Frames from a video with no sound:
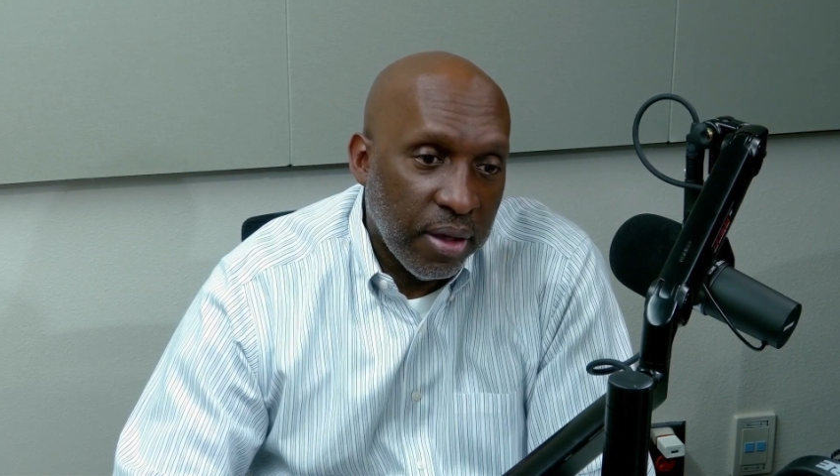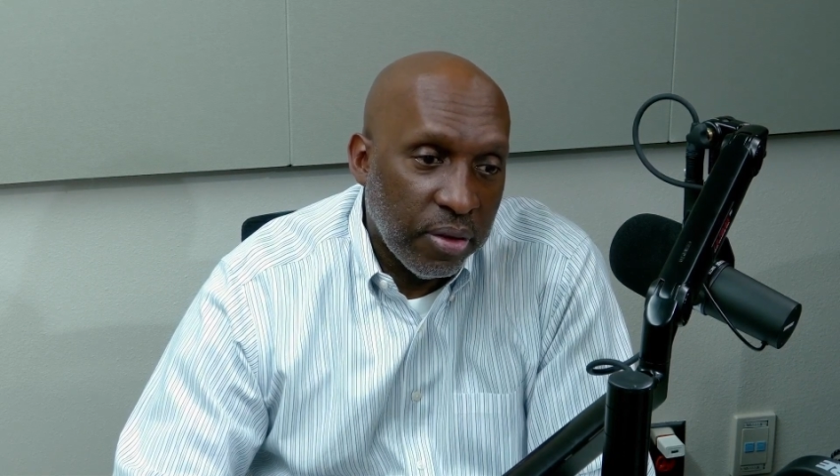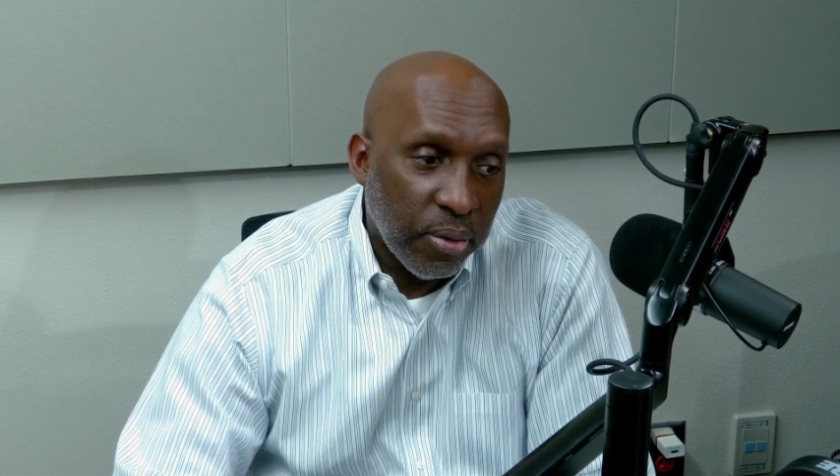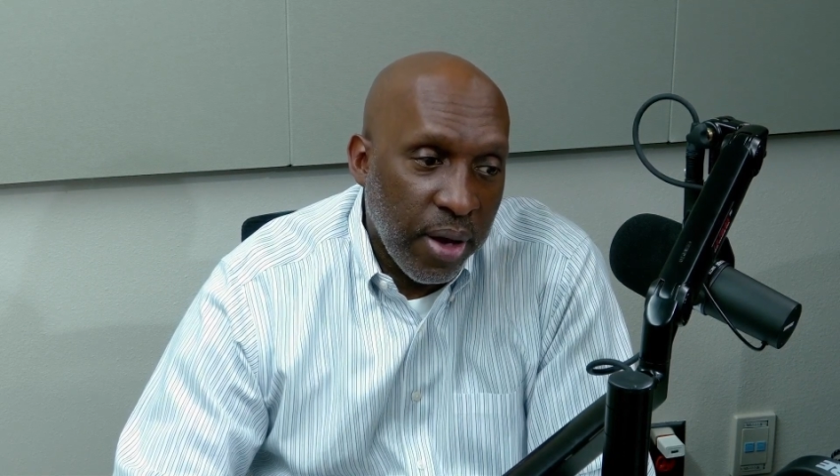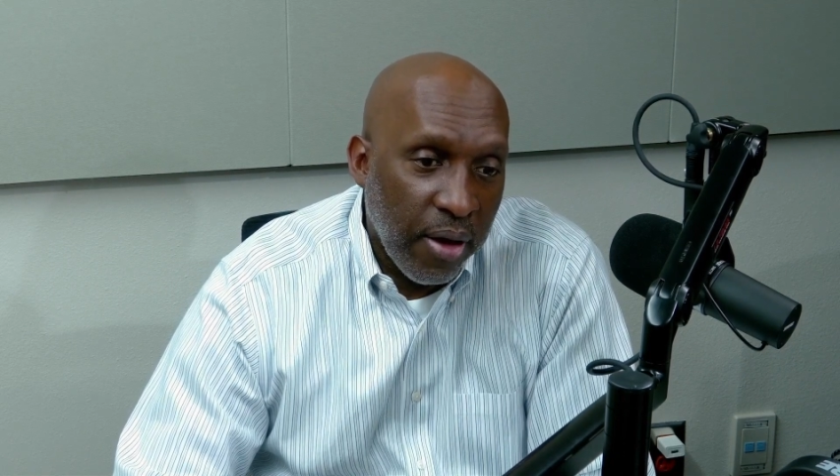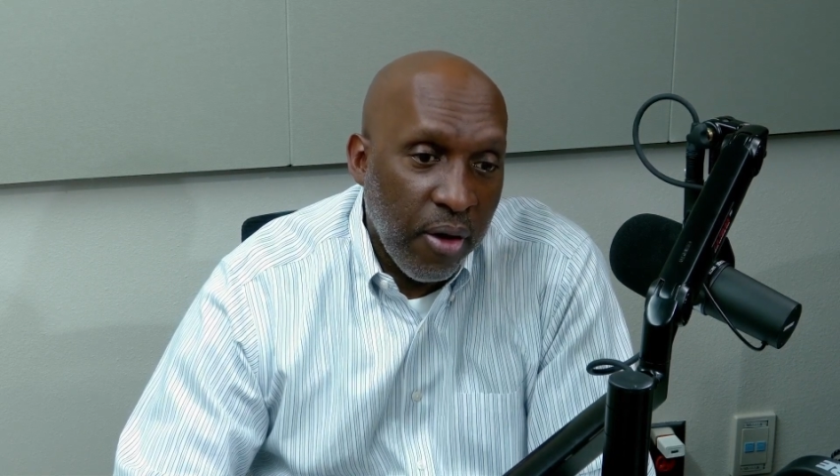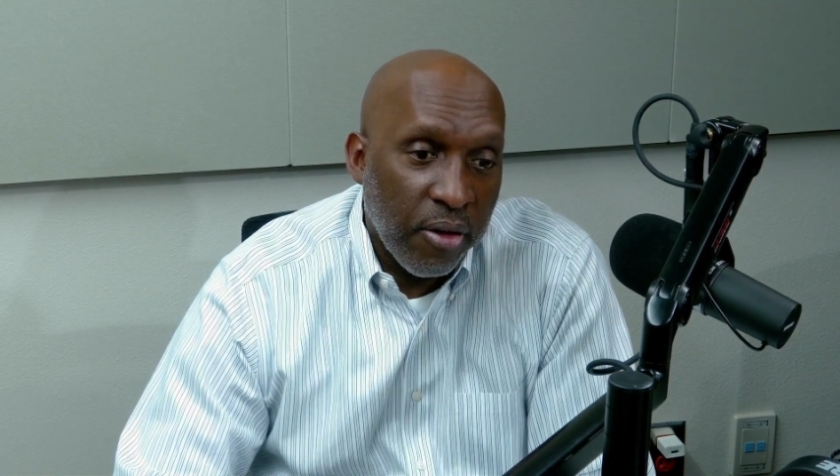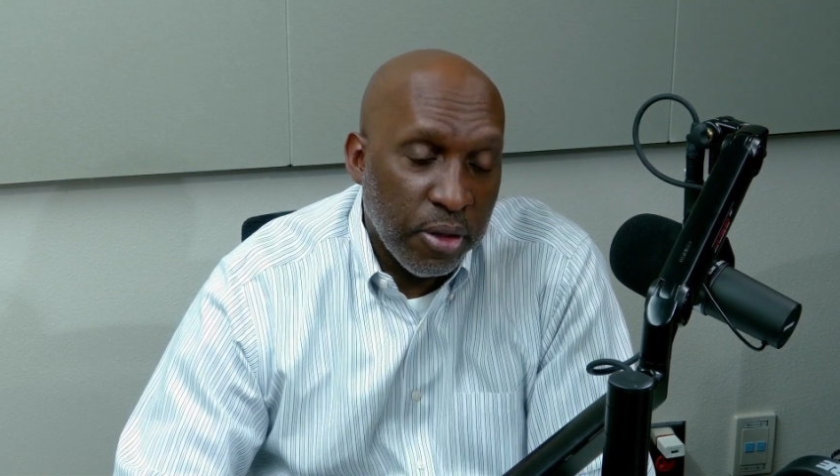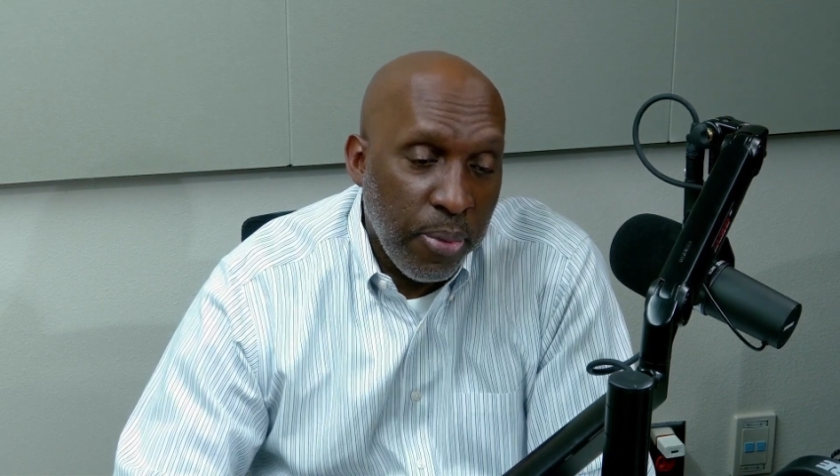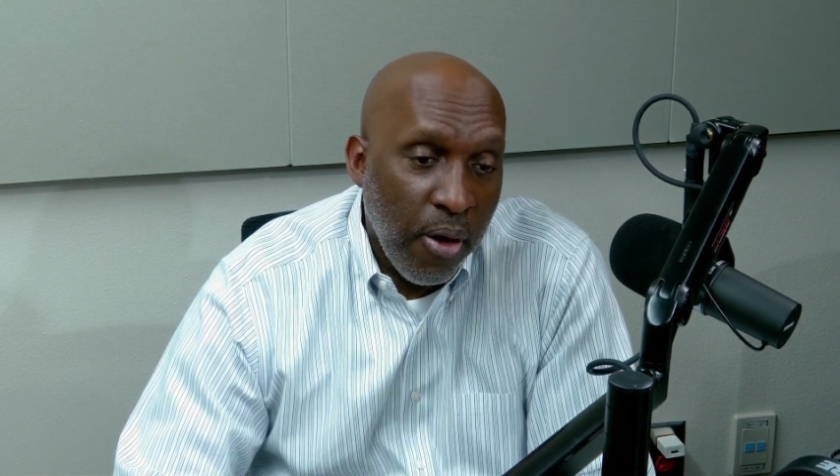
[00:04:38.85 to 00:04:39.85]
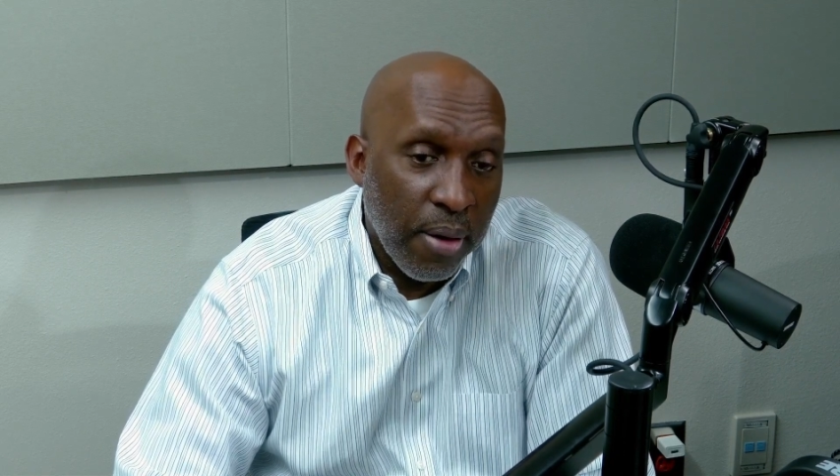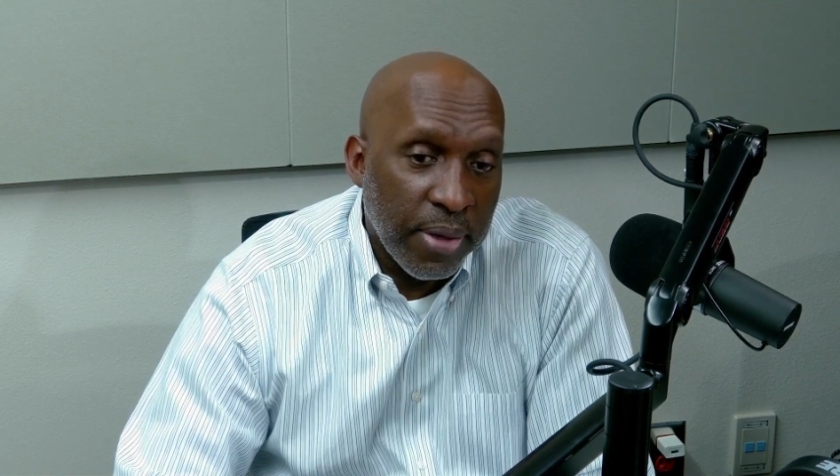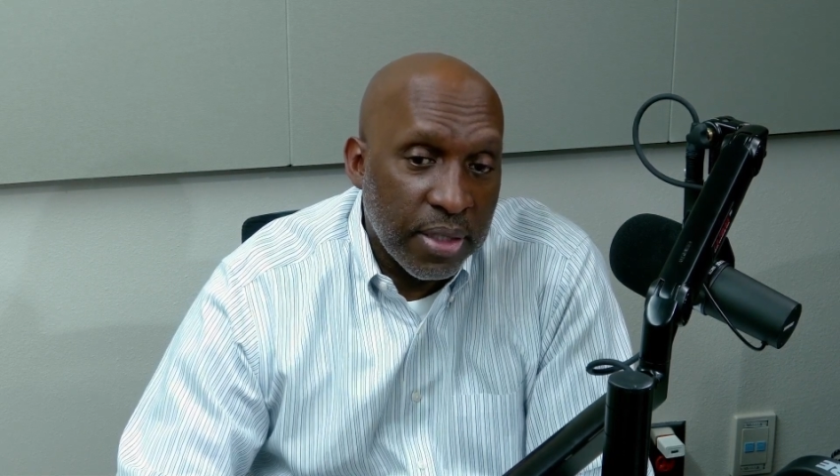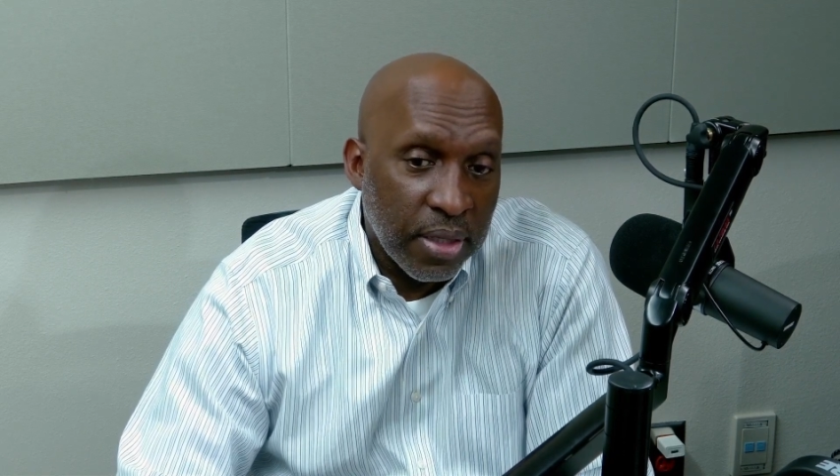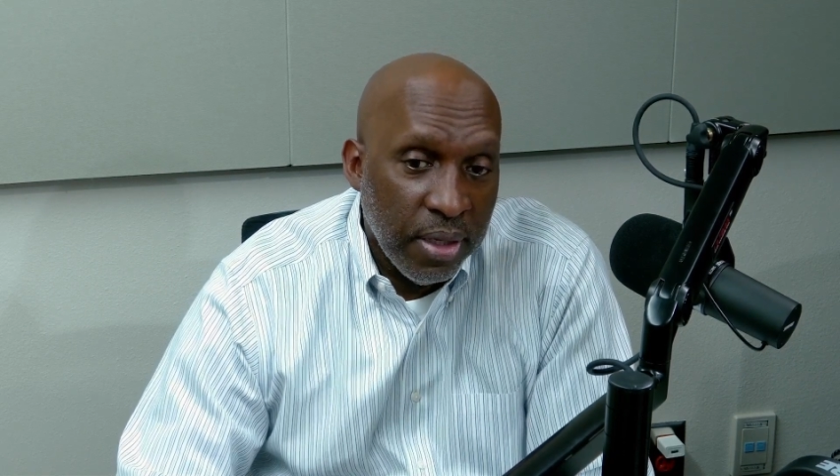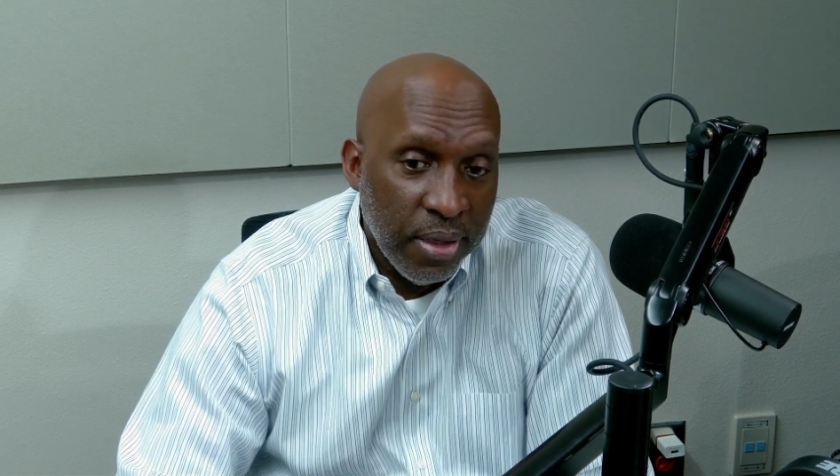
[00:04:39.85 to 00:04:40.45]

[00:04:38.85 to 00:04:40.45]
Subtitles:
throughout our departments,